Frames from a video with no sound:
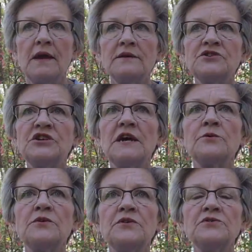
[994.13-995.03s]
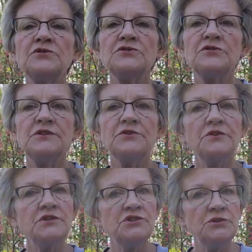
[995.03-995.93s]
Check with your nursery
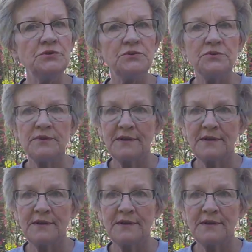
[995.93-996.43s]
during June